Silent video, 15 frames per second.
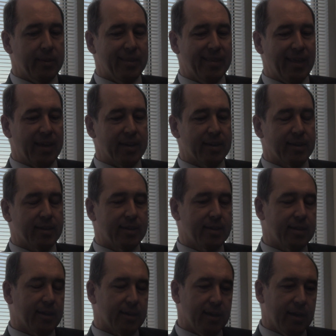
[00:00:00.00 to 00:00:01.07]
That
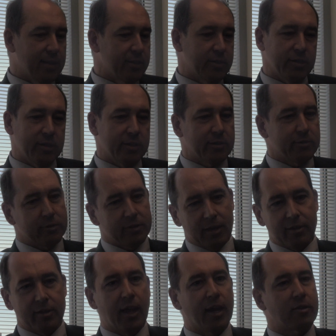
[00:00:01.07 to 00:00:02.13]
technology, of course,
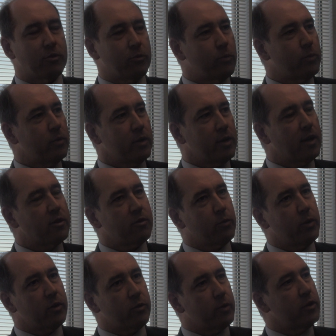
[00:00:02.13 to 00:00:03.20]
has lots of
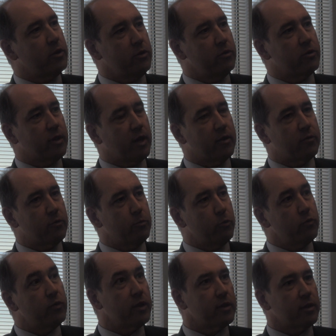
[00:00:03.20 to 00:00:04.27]
ways we could use that for
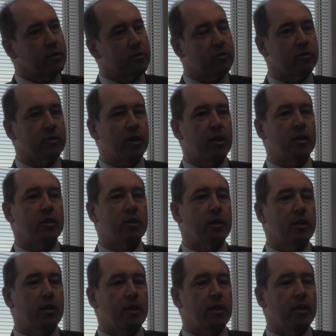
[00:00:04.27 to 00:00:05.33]
moving things around
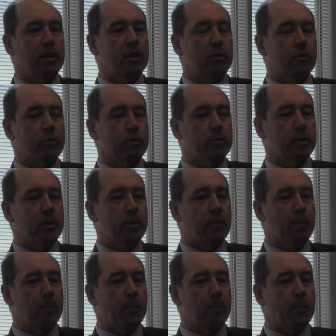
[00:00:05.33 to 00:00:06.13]
in orbit.